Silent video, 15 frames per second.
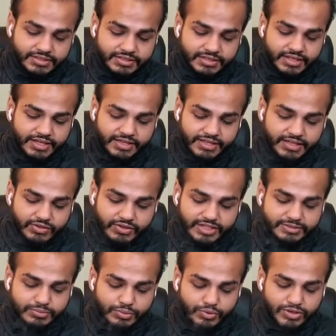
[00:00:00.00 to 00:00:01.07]
Thinking or
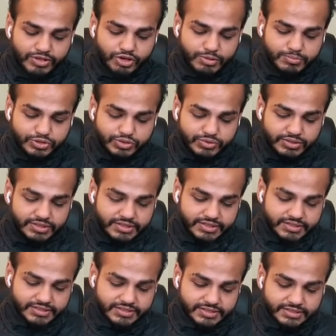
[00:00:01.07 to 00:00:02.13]
exploring
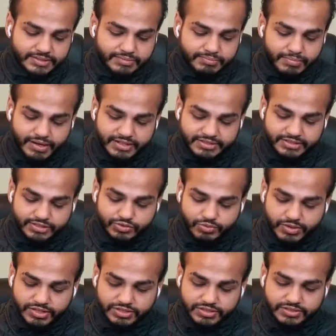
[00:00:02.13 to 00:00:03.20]
opportunities. Past
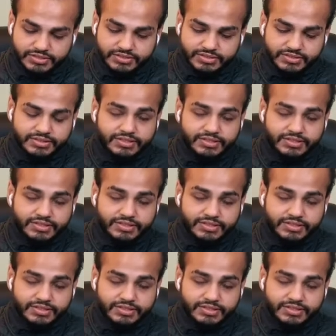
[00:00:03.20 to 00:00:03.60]
situation.